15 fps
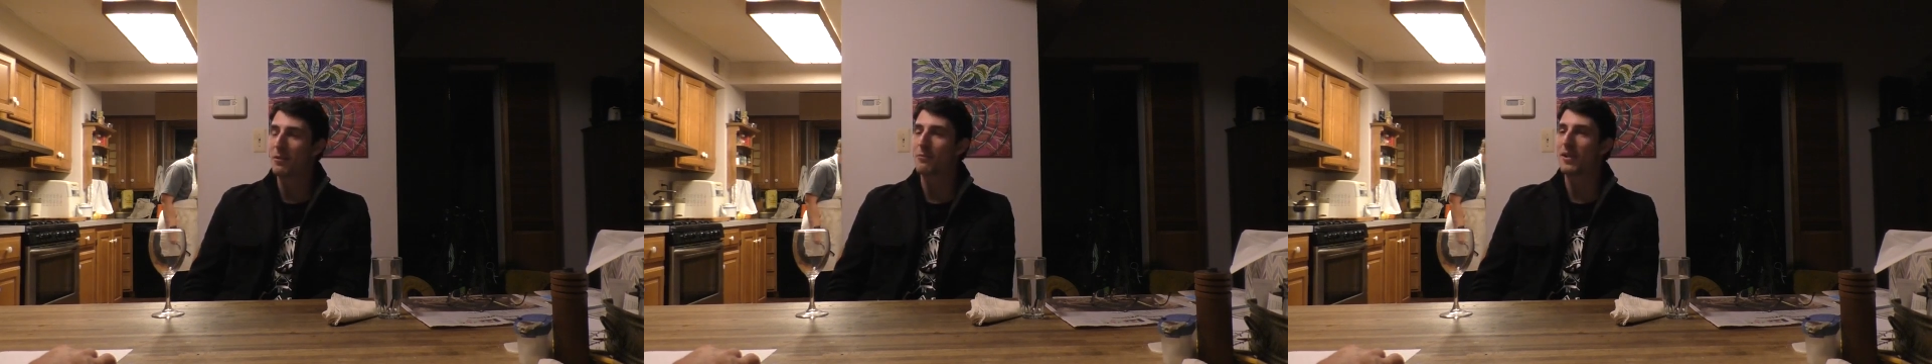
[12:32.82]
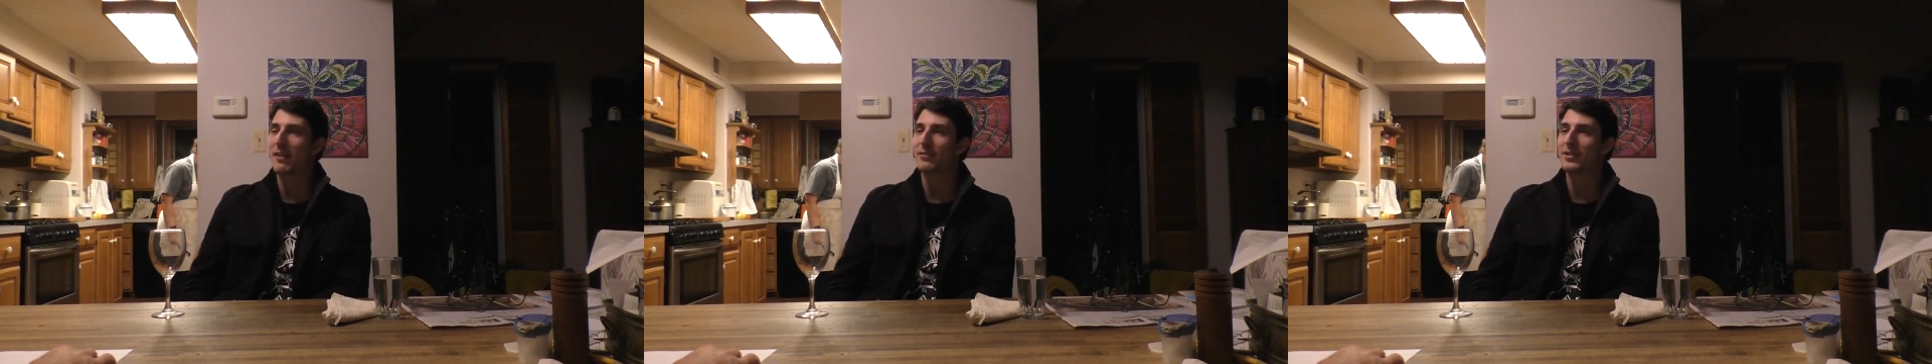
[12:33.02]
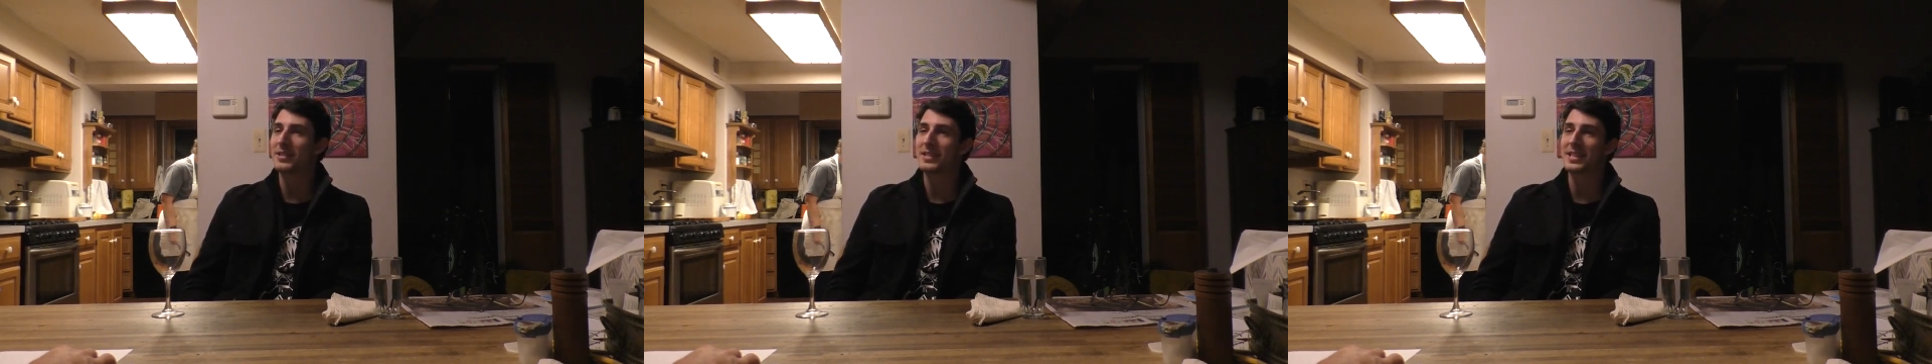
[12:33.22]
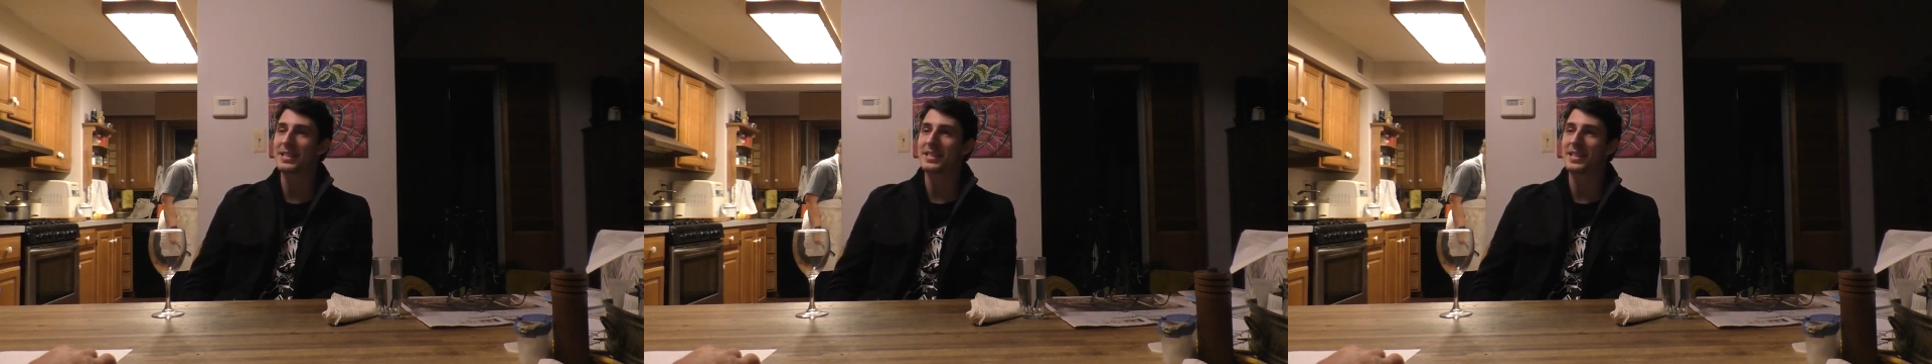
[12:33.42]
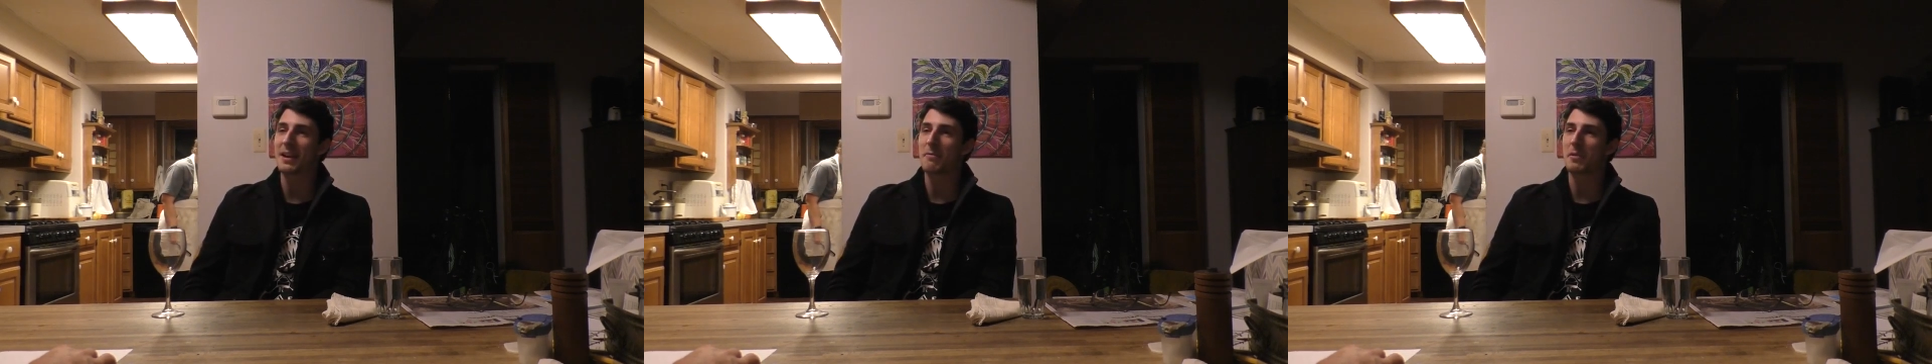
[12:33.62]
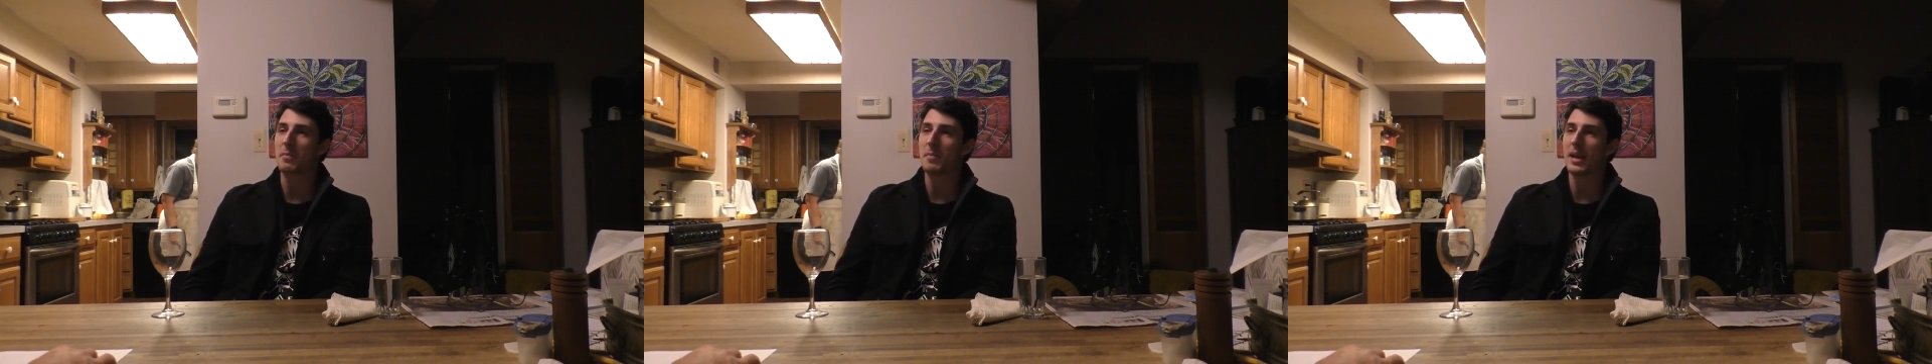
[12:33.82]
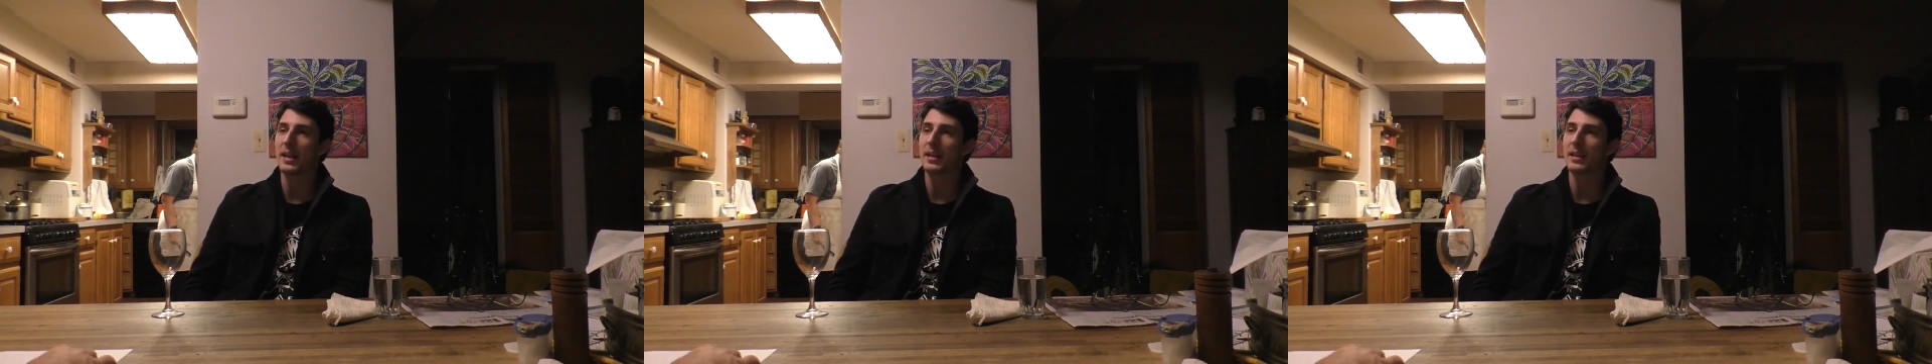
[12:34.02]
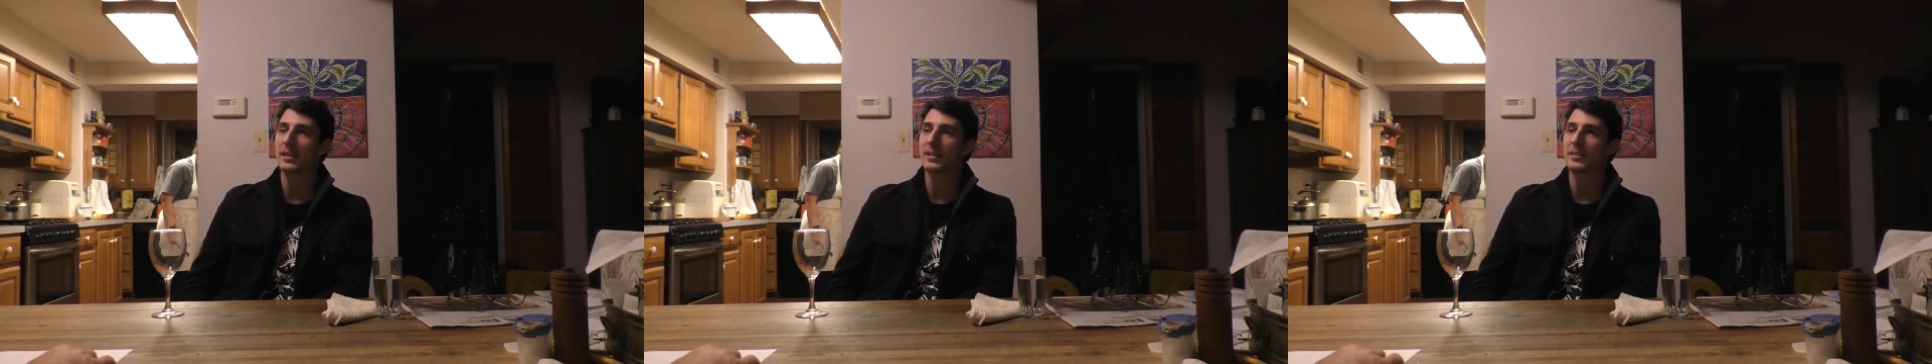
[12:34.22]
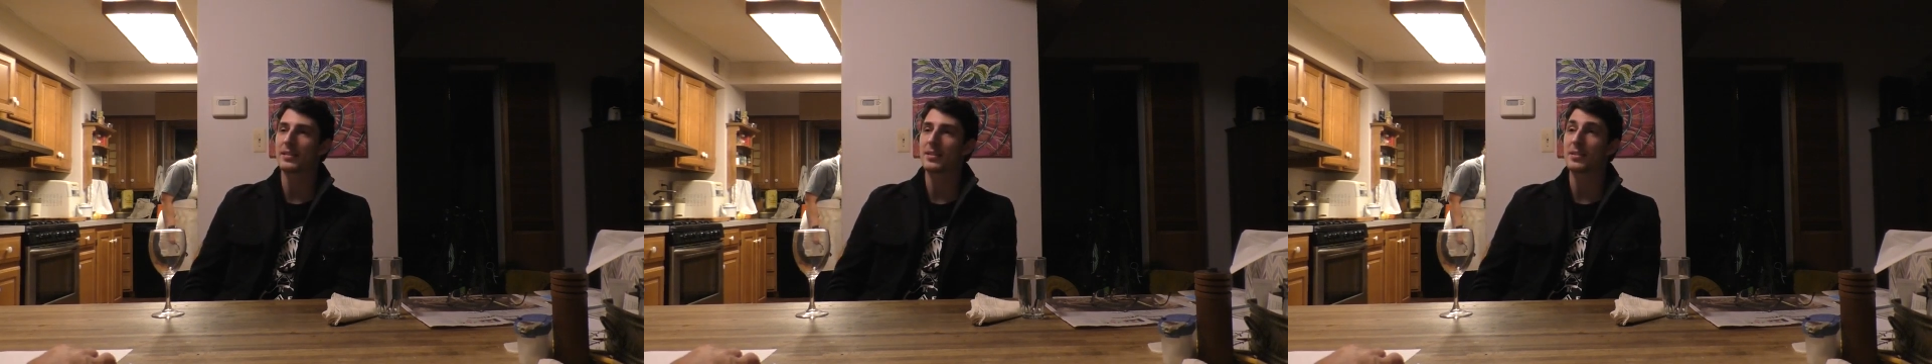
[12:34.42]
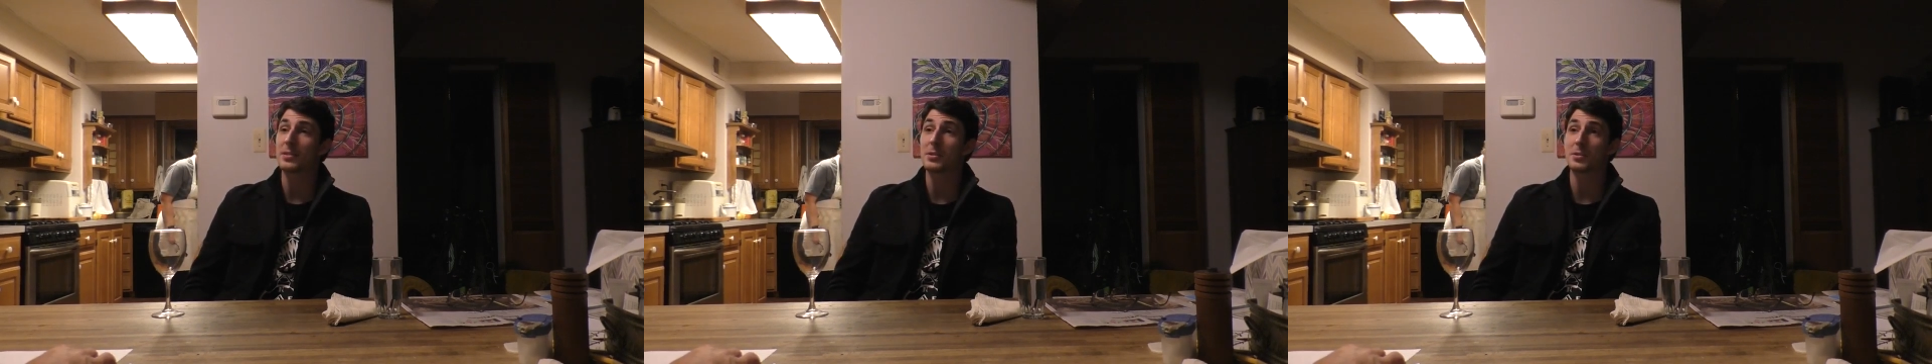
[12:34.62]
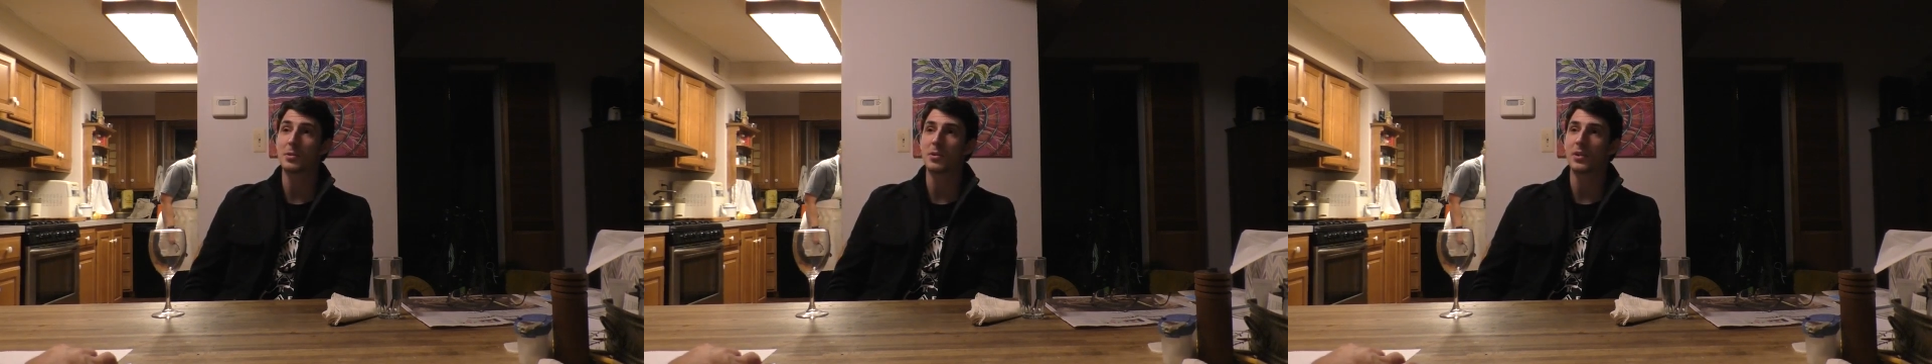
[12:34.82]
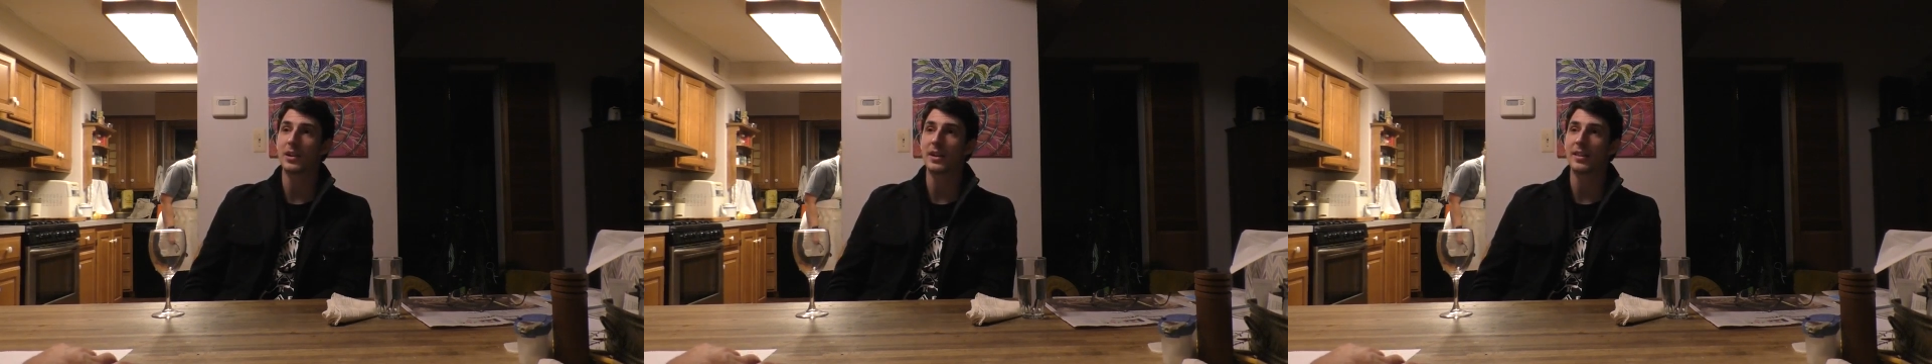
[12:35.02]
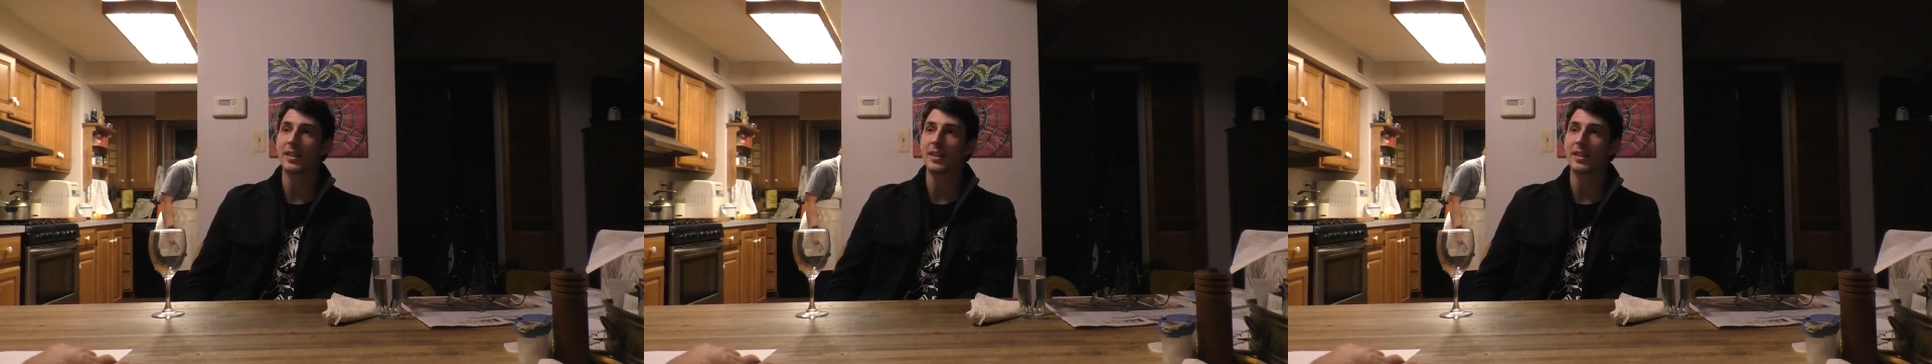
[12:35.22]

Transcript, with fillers: the references that we're making to the story